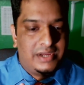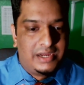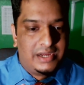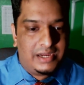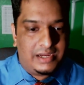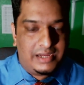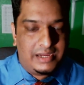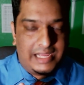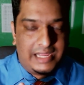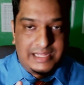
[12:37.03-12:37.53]

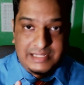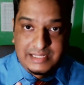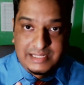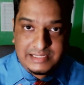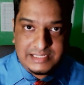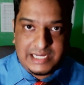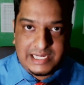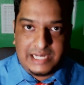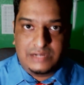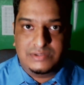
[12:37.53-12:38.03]
And then
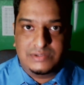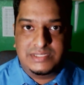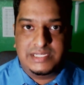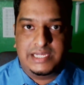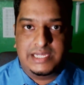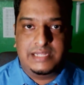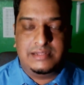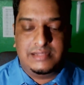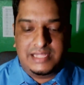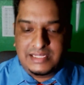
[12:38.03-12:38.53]

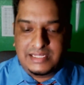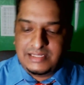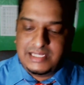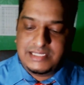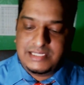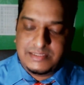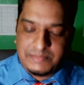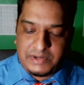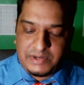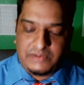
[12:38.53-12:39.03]
tyrosine,
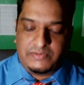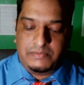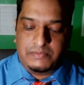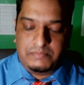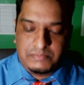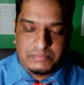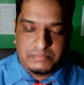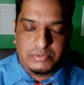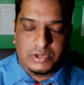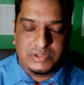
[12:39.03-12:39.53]
there's a bit of a
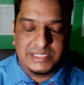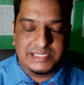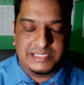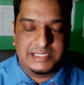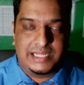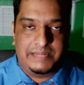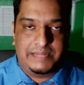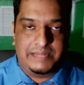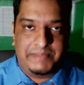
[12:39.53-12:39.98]
process there.